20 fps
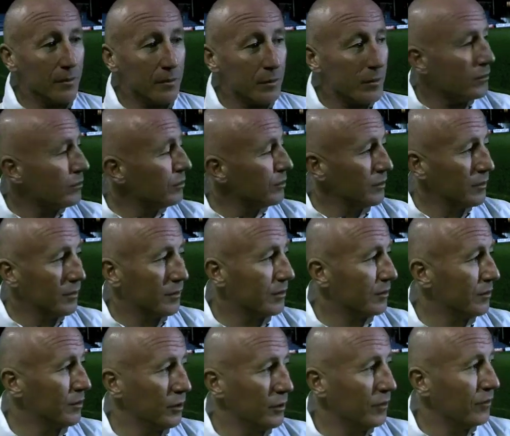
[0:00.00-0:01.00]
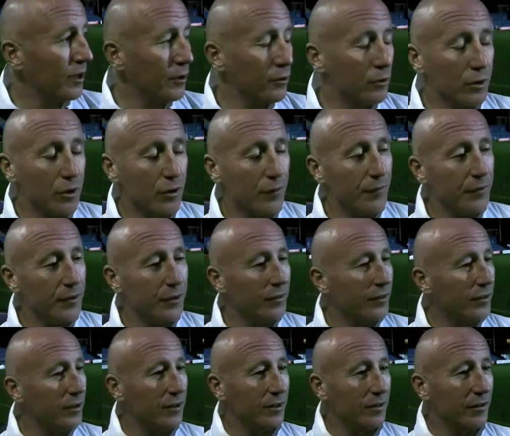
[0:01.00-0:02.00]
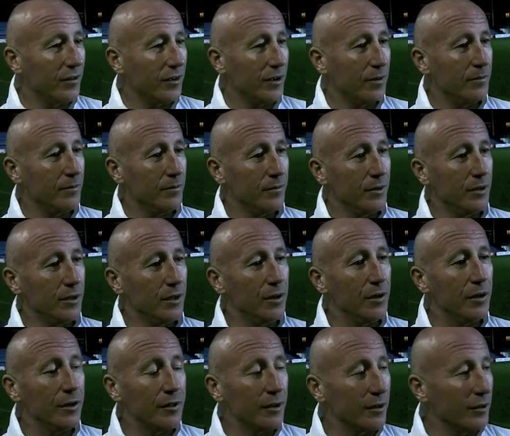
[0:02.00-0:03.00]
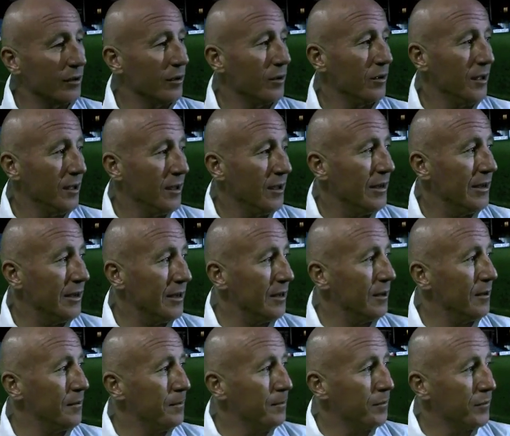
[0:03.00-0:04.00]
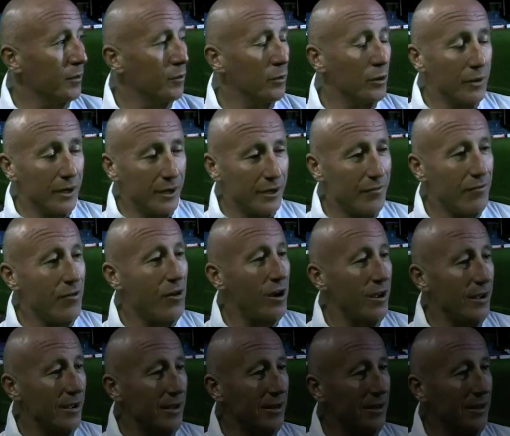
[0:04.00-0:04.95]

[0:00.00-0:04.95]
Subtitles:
and we've got total confidence in the team. You know, I think that we'll get it right